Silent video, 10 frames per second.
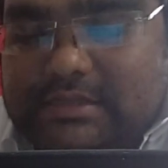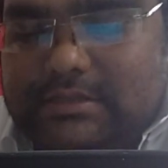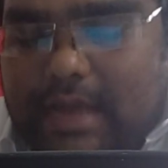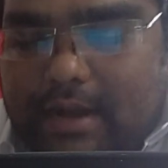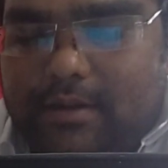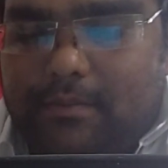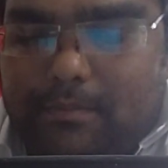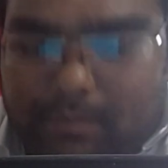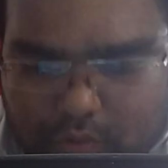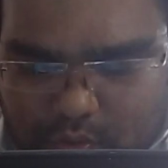is done
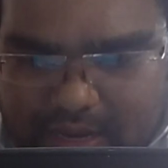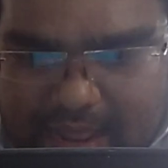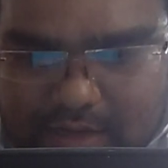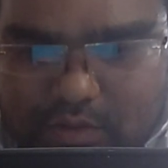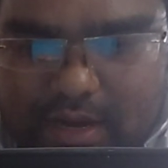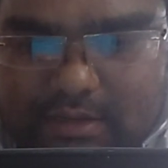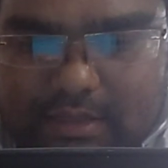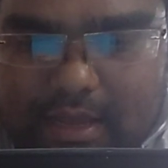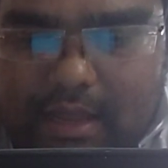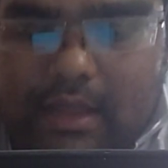to
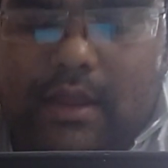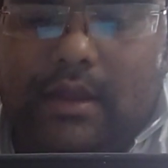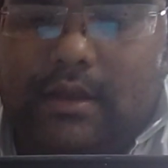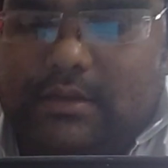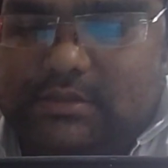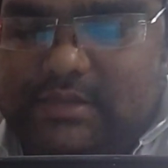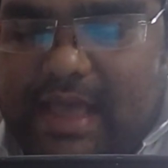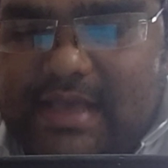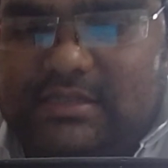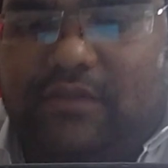calculate the
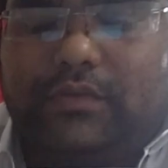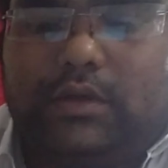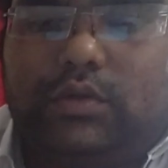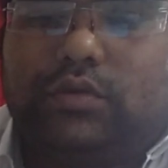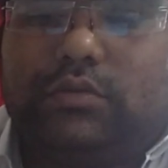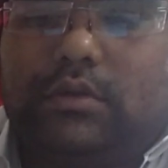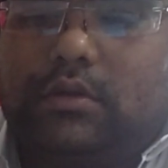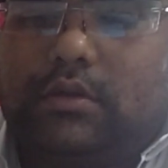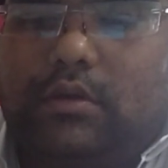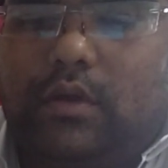size of the tooth.
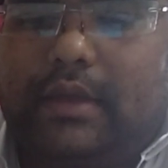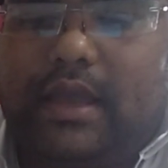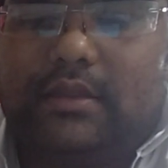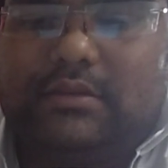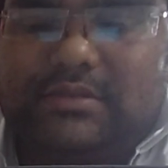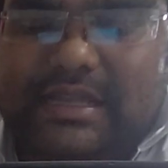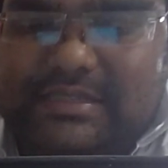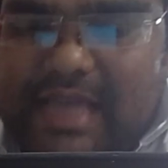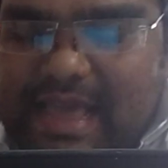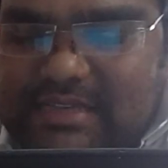Okay, the
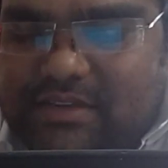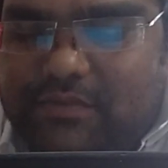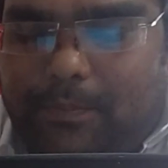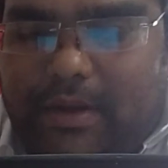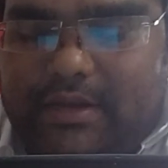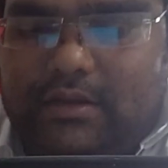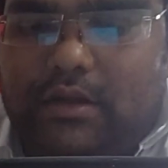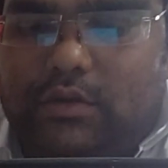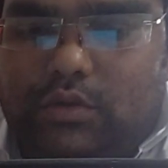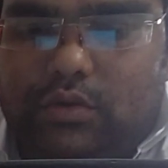size of the
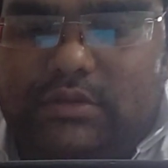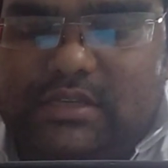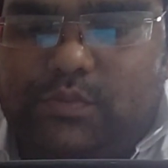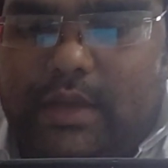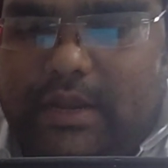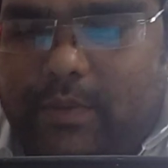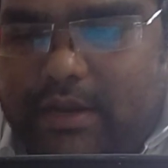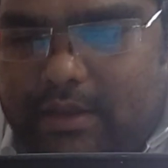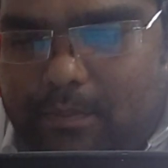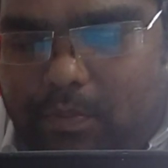particular tooth is
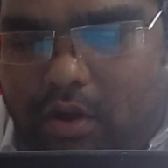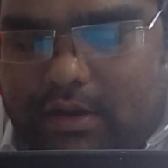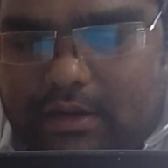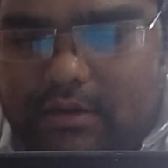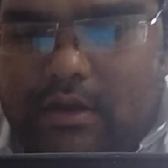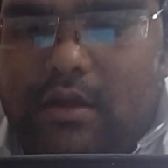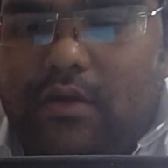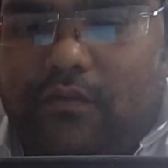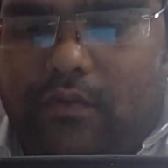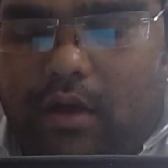very important
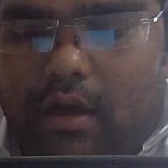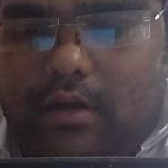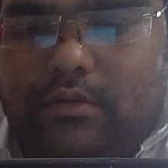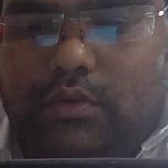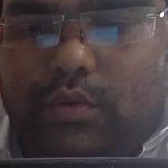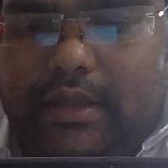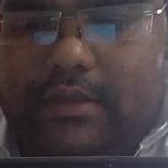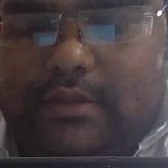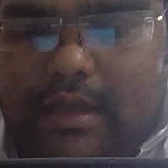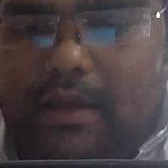for
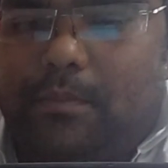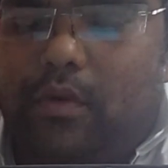doing the